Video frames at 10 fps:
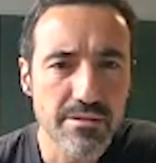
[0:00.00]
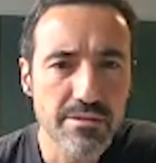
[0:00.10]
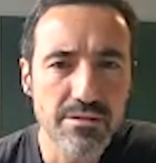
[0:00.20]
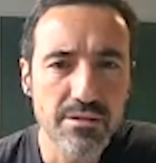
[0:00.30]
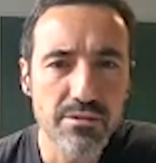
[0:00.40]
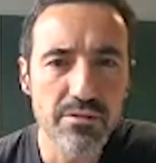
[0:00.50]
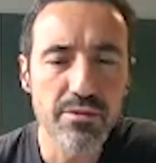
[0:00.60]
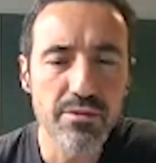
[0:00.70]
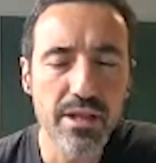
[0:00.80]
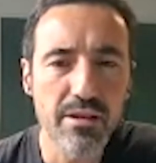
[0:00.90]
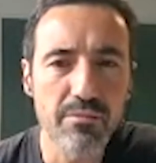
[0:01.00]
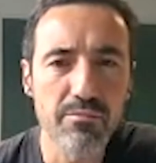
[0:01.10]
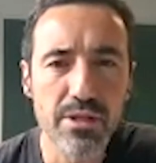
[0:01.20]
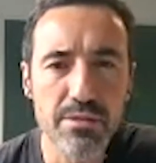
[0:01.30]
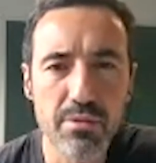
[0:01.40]
so if you take
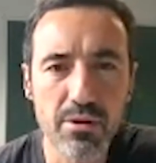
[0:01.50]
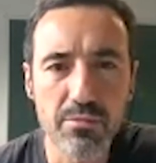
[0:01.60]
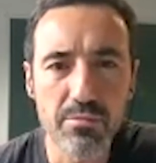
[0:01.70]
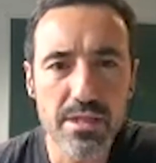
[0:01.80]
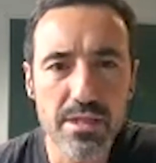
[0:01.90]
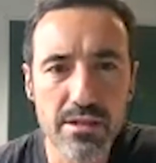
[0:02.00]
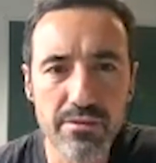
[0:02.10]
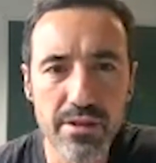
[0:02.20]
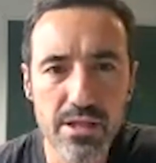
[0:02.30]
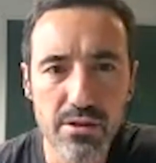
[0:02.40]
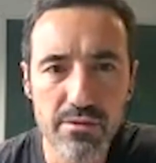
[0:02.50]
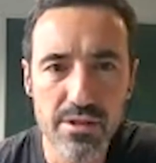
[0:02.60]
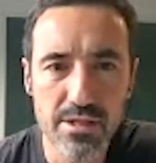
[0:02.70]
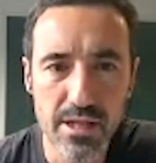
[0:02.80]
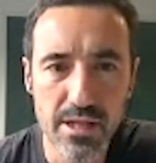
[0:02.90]
multiple copies, if each of
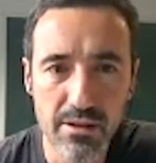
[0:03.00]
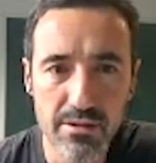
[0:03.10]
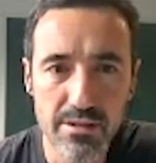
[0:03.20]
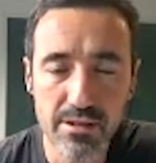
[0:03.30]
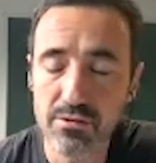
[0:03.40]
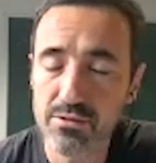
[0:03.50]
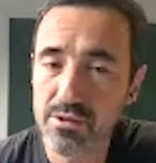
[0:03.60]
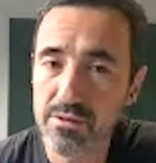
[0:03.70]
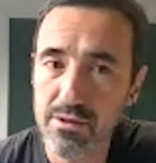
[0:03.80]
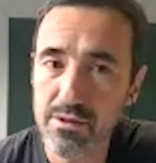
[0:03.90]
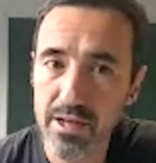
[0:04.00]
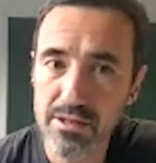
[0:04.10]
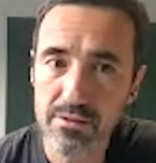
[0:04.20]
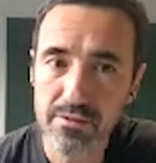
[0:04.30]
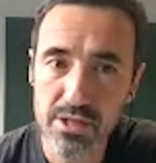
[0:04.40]
the cycles if the
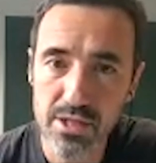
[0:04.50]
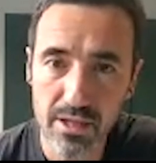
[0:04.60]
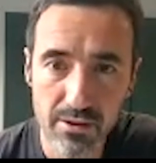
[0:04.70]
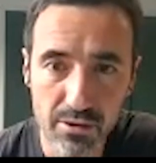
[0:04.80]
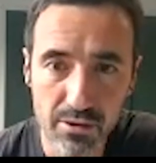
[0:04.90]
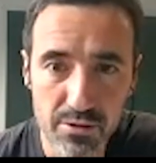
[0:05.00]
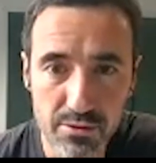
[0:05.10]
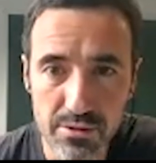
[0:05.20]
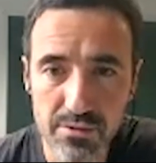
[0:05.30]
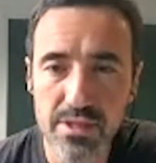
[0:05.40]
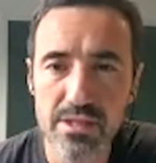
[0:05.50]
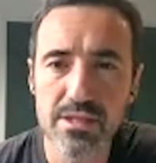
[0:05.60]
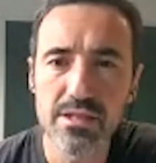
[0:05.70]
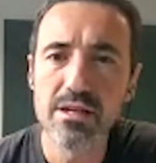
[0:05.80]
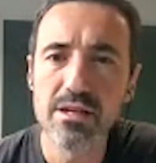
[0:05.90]
length of each cycle goes to
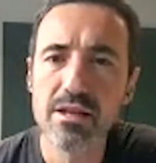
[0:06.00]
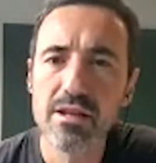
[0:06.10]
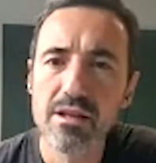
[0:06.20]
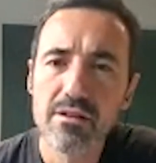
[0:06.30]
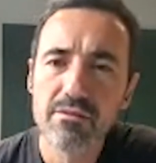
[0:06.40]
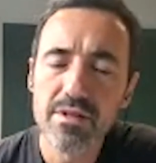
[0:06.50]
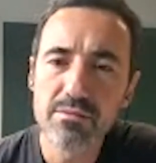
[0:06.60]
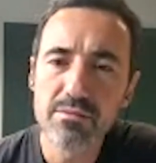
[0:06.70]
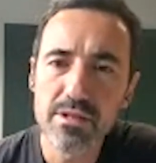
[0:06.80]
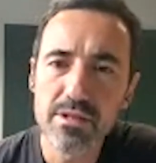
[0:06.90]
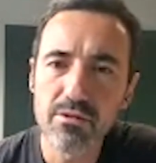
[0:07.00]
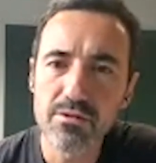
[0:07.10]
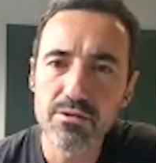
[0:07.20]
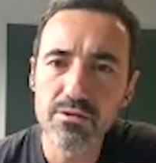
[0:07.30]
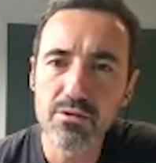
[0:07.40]
infinity, this will
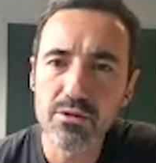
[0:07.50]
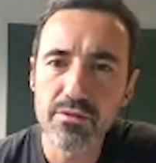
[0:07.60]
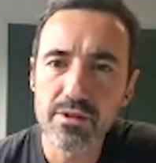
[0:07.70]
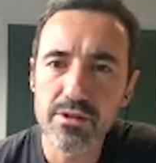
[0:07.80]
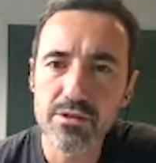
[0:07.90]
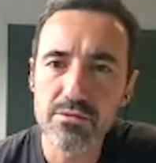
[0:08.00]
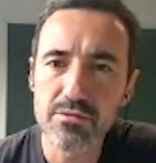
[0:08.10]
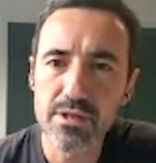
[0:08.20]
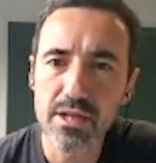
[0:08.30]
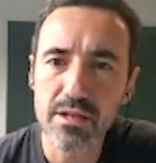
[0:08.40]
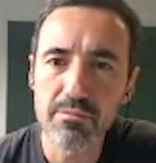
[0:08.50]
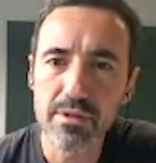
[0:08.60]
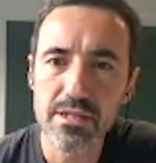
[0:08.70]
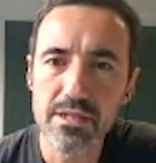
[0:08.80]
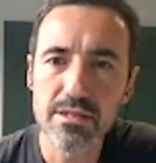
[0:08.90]
also converge to Dirac
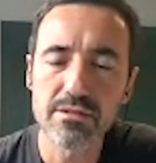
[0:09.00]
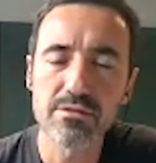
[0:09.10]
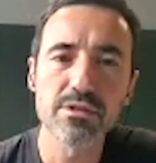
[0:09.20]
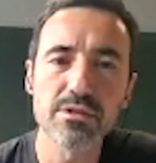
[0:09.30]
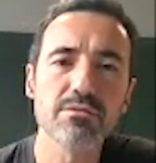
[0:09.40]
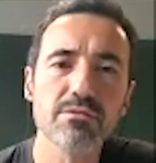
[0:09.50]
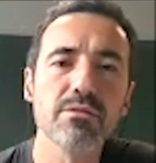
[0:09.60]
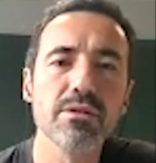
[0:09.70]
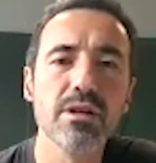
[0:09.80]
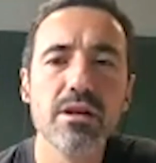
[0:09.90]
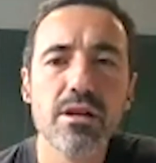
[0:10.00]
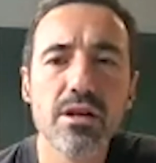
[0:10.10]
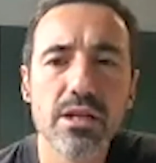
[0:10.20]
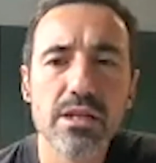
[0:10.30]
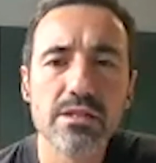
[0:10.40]
mass at 0 to 0.
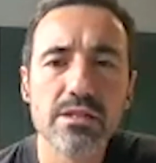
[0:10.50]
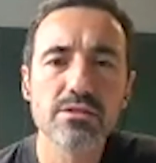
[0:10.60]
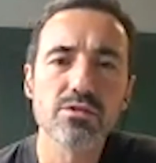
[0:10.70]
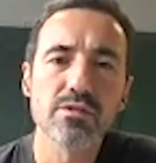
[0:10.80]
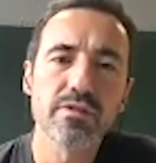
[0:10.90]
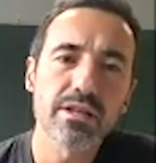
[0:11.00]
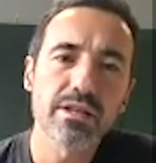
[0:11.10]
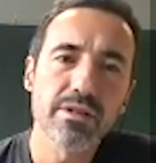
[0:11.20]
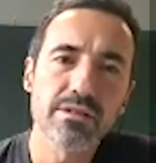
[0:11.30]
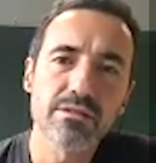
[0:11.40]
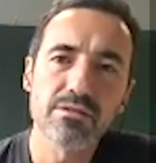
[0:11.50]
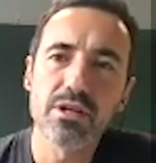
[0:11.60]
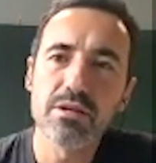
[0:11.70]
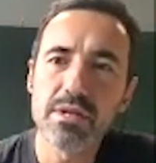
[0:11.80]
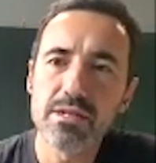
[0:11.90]
So the fact that the
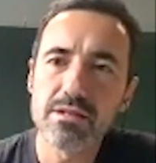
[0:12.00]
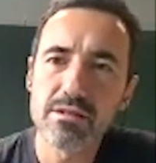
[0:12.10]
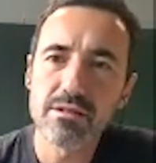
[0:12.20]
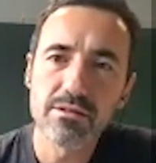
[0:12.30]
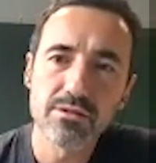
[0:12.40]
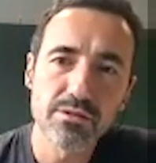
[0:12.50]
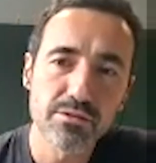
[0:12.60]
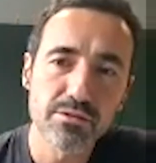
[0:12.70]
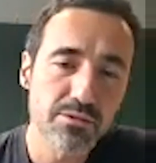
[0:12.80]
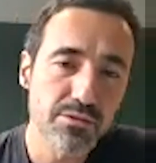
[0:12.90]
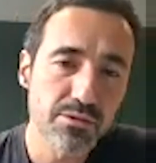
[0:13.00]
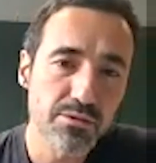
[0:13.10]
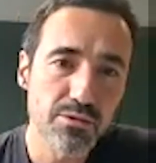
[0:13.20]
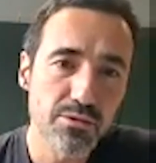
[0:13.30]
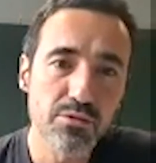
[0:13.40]
limit, so
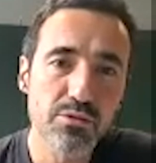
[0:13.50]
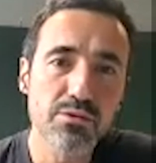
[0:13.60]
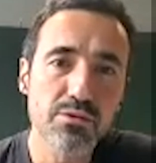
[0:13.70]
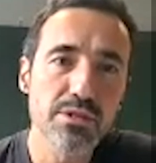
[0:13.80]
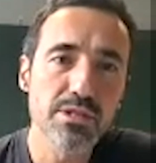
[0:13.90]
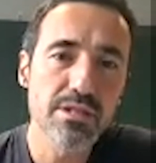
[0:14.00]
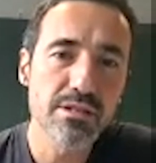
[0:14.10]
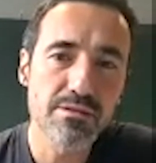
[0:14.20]
you do not see